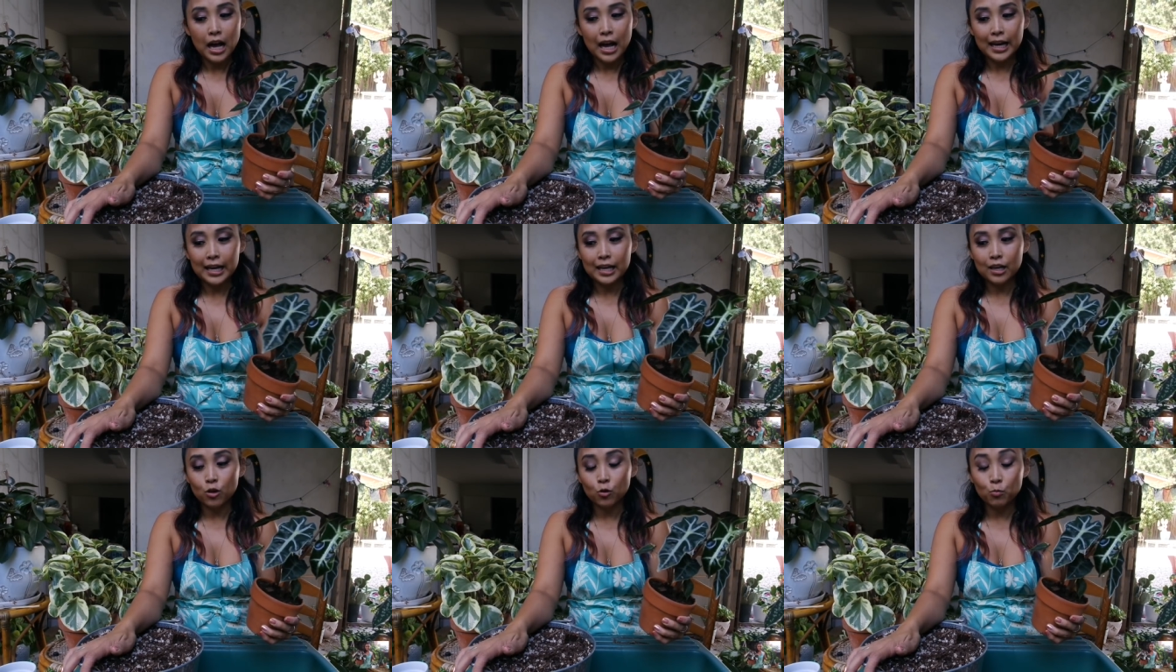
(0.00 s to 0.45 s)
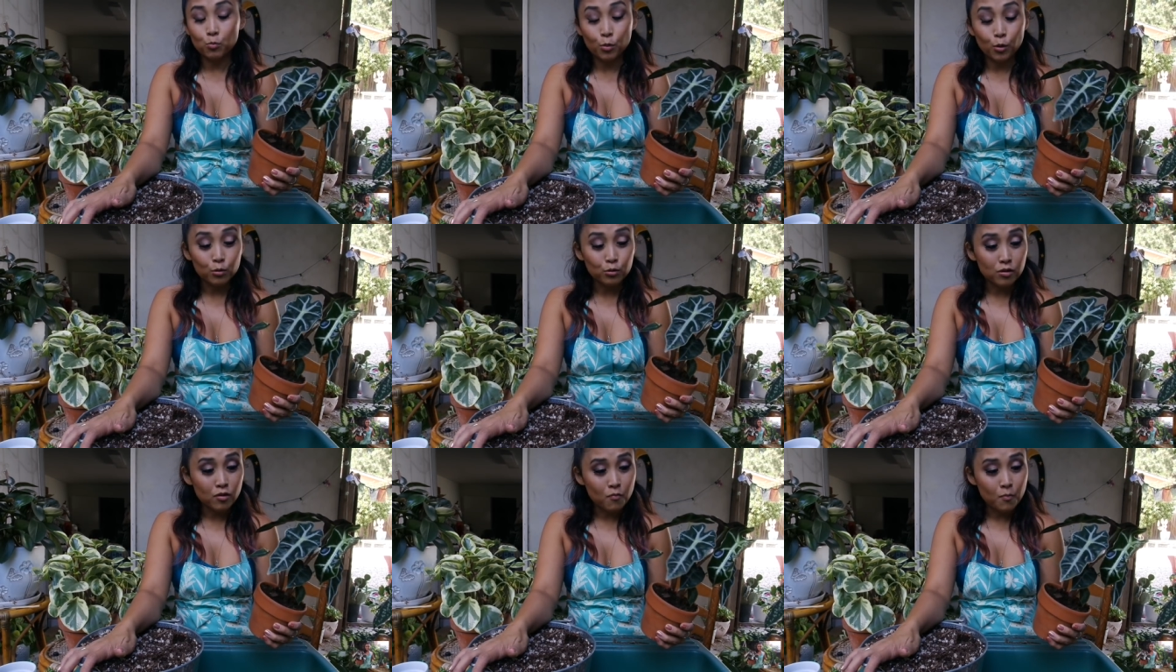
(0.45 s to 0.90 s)
I killed
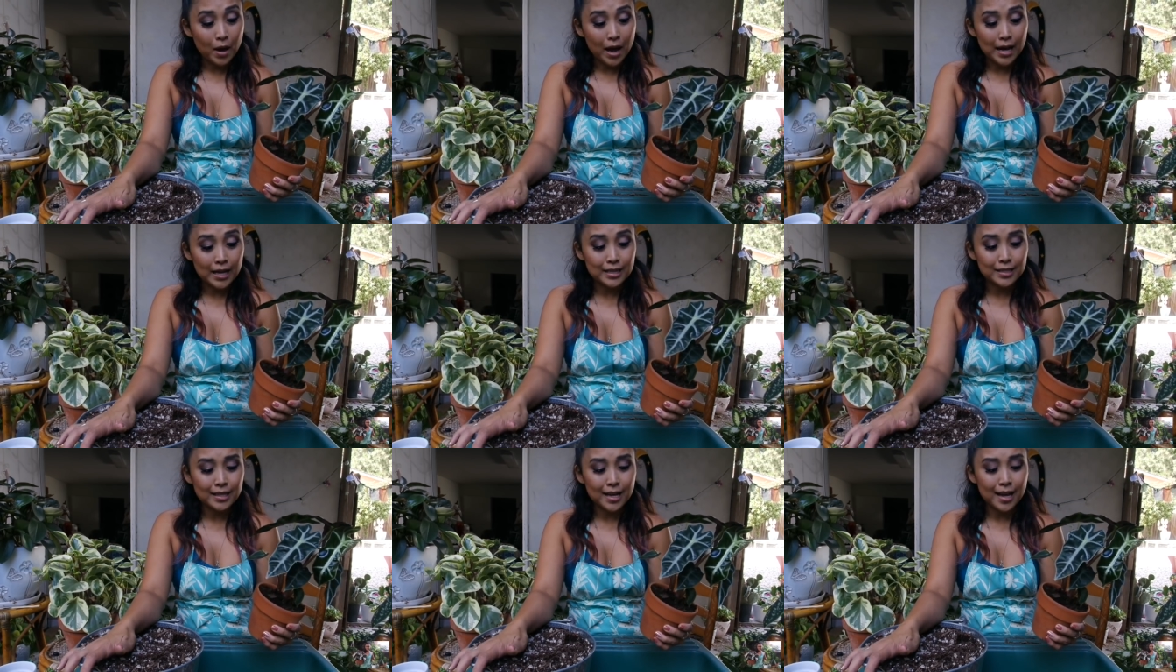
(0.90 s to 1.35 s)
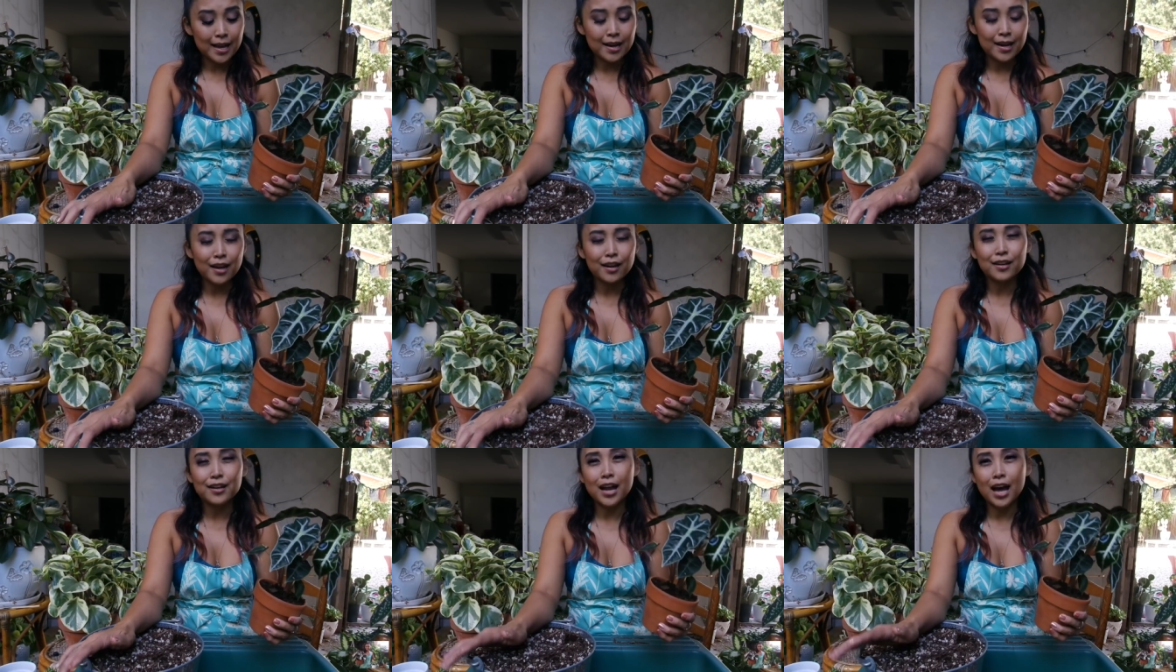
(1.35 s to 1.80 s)
both of mine,
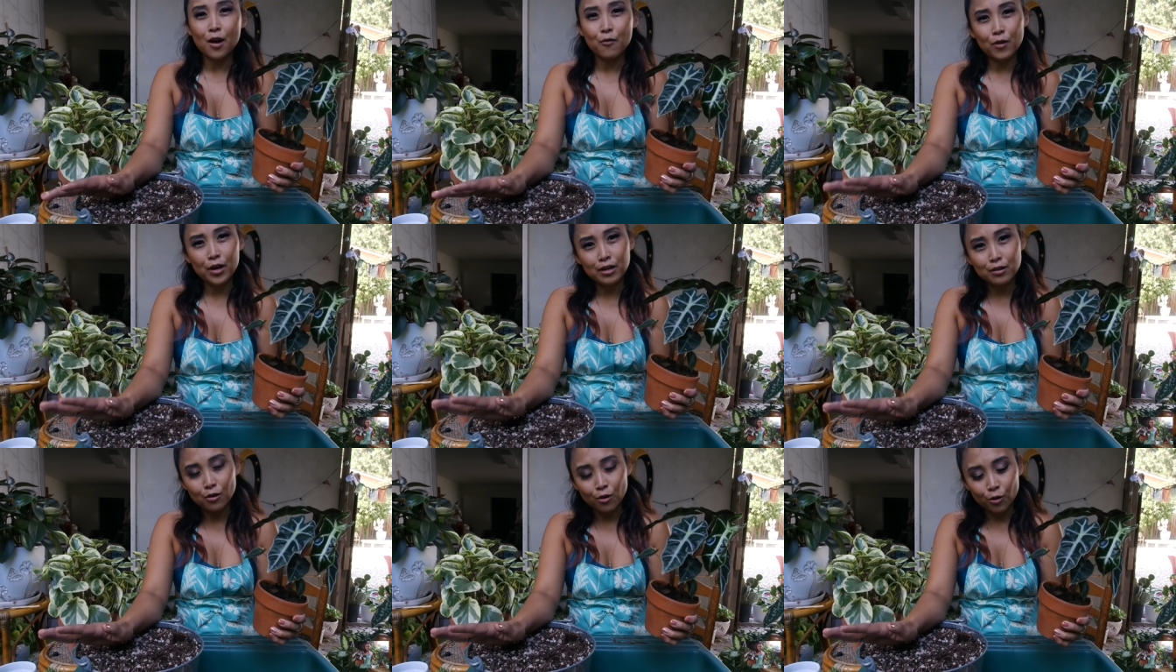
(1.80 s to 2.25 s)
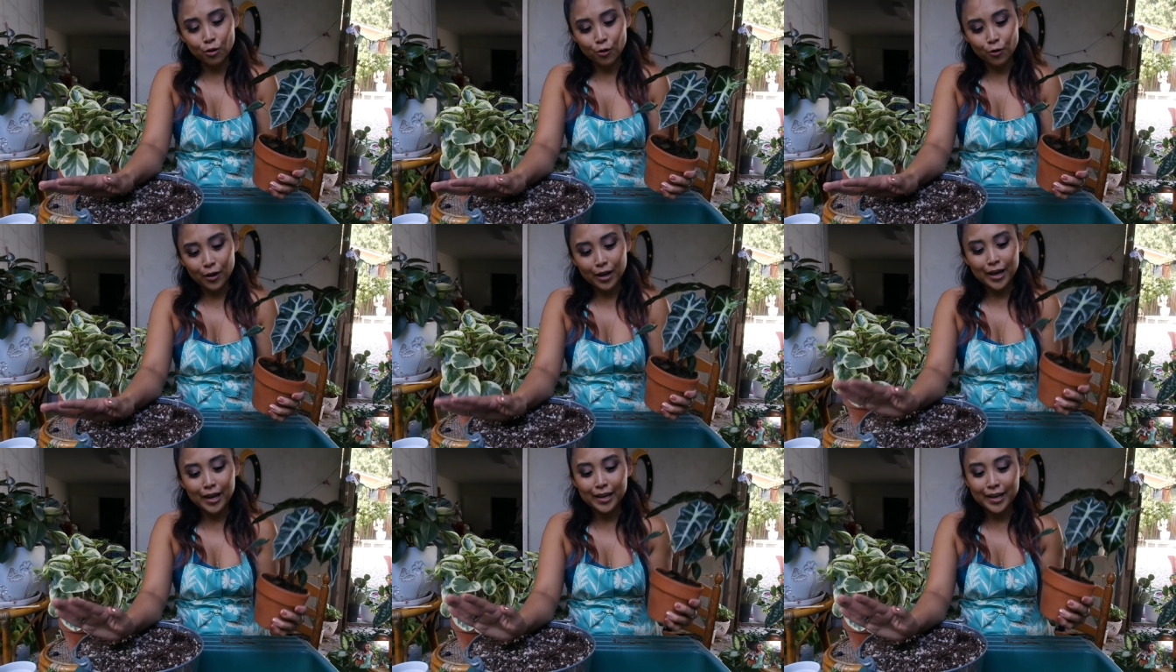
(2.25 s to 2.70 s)
and now I
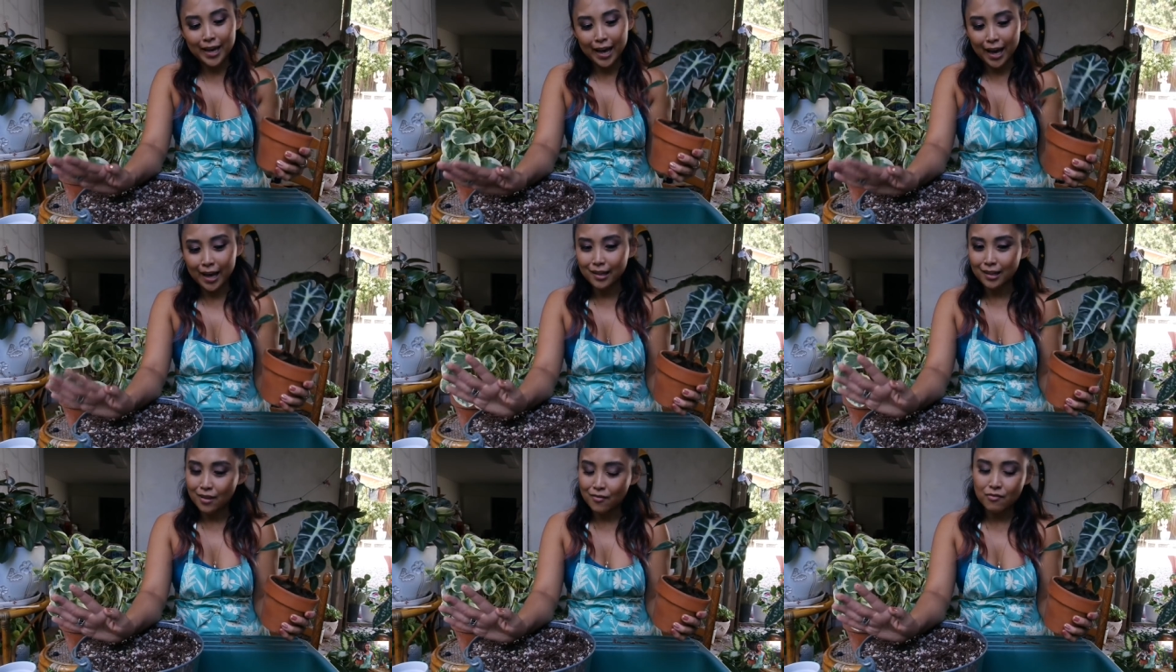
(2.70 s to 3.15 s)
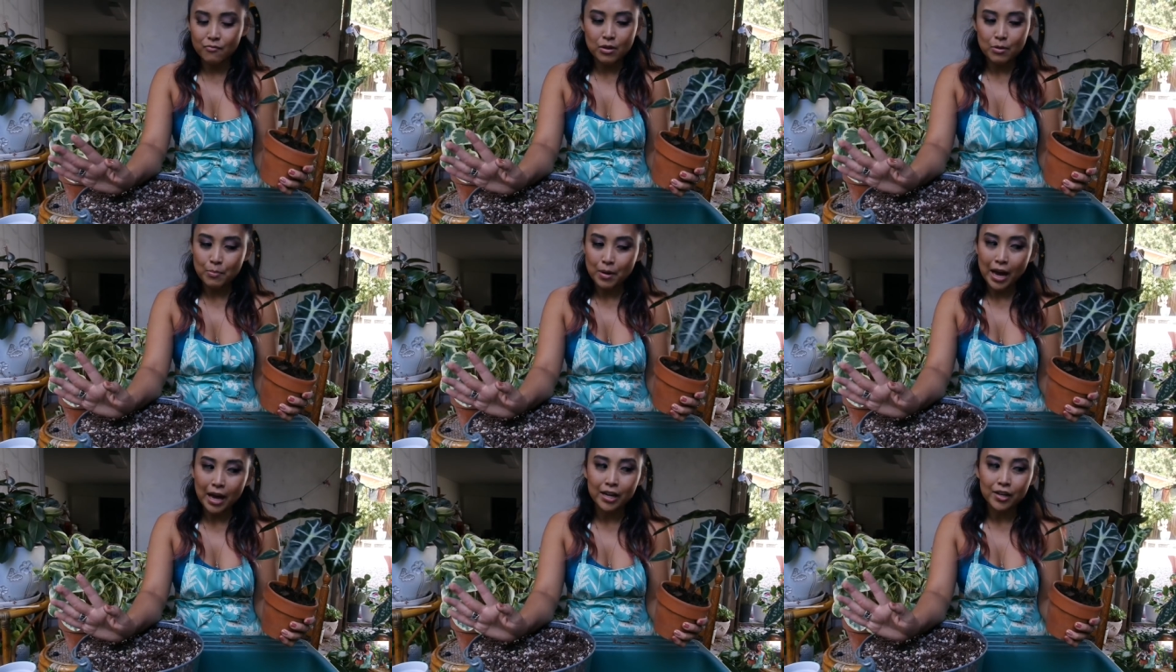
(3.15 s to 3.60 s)
know it can't live in
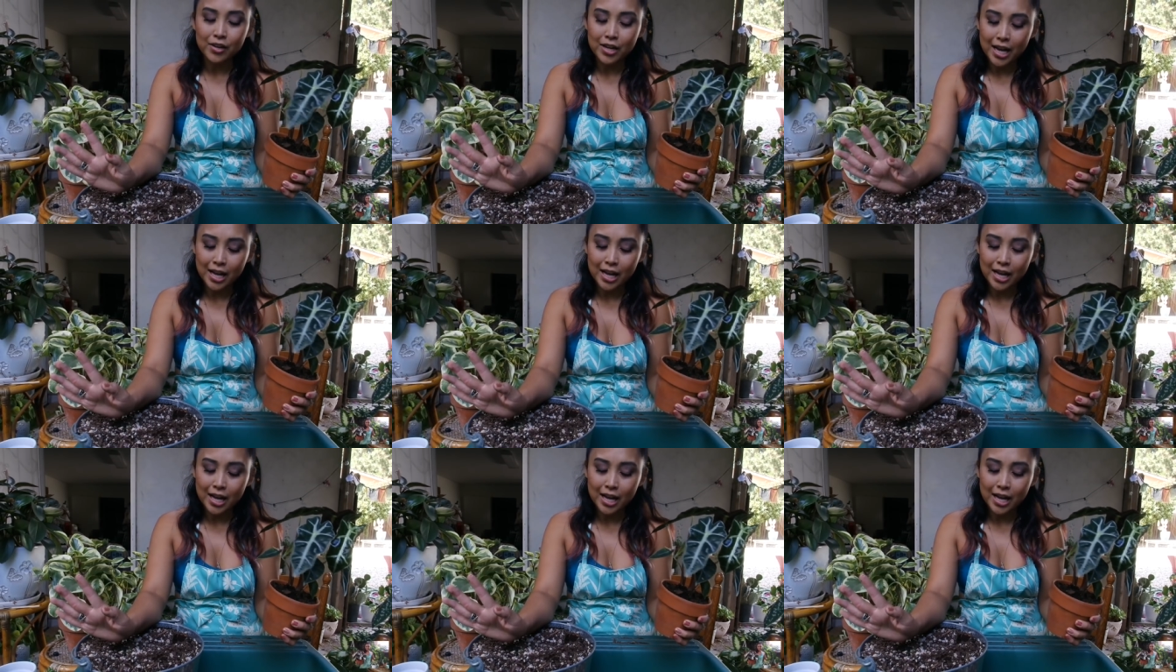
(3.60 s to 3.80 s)
my patio.